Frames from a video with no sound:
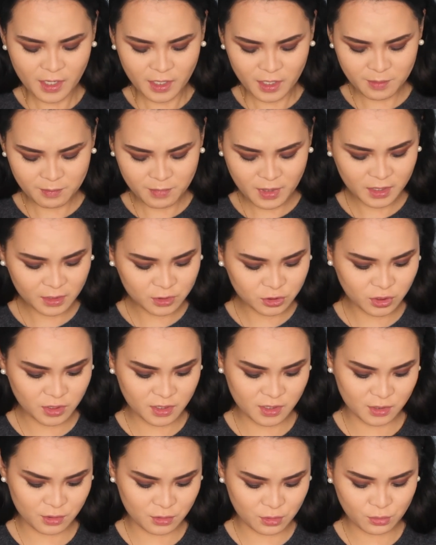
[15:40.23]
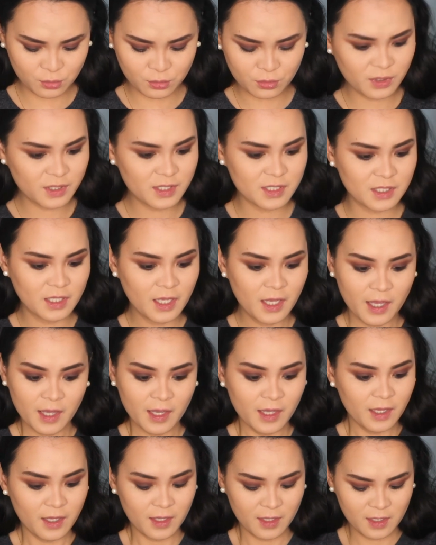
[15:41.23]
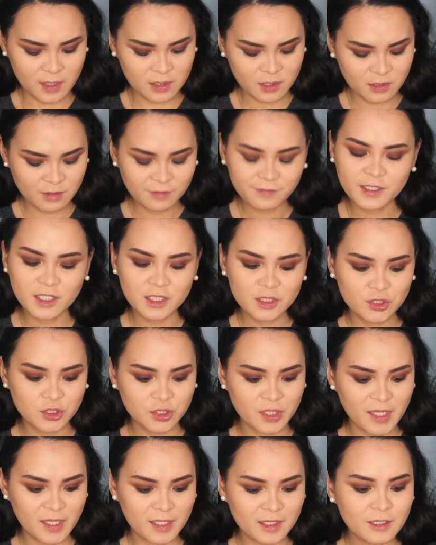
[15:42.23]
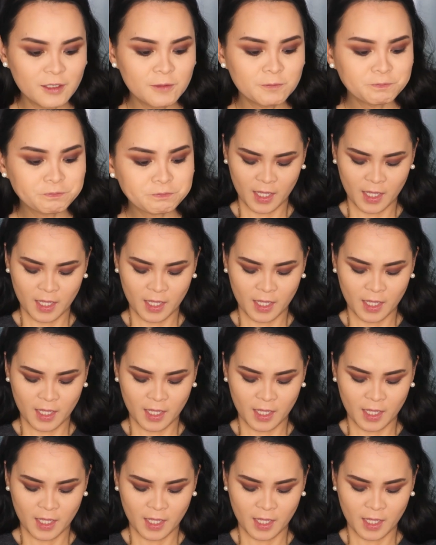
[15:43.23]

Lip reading: I might just use a different shade.